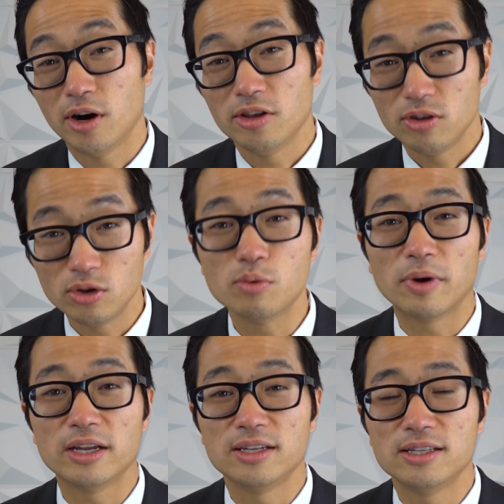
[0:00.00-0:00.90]
where you
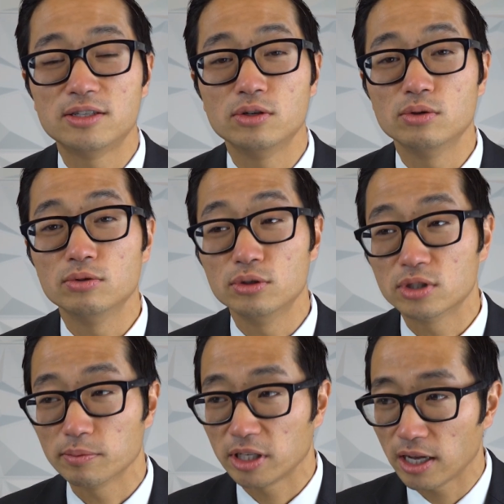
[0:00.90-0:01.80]
might need to do
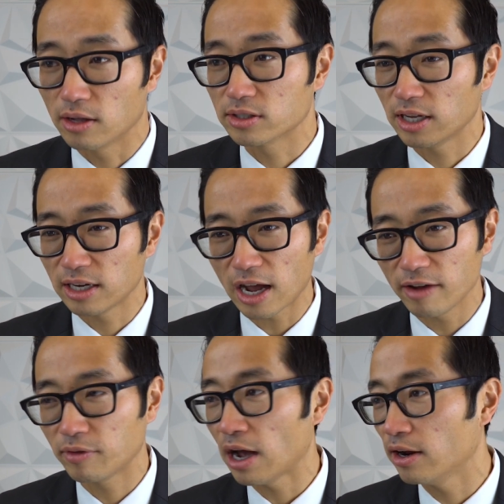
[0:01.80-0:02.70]
something else. And
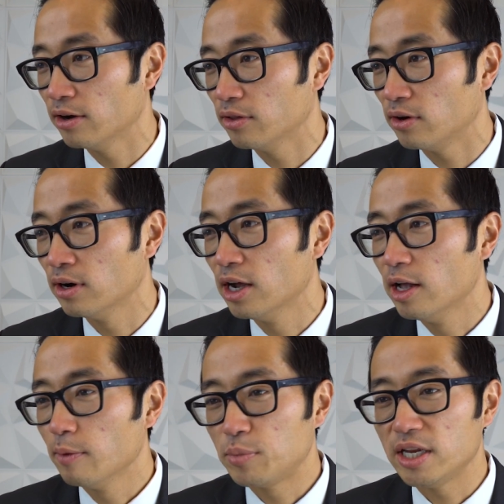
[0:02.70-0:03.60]
I've got another
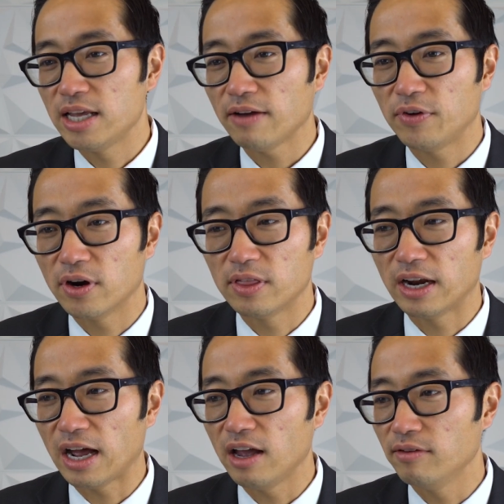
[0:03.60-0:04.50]
P D F here
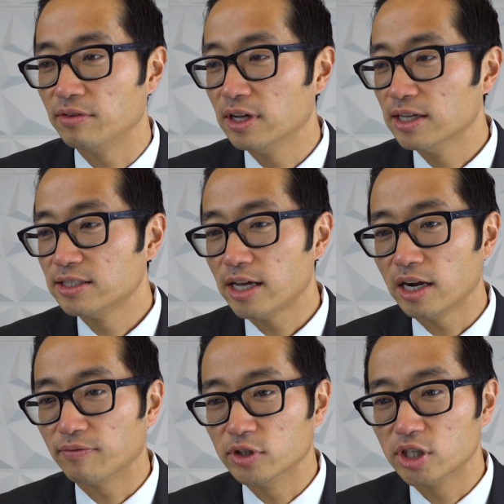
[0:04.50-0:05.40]
that I've set up for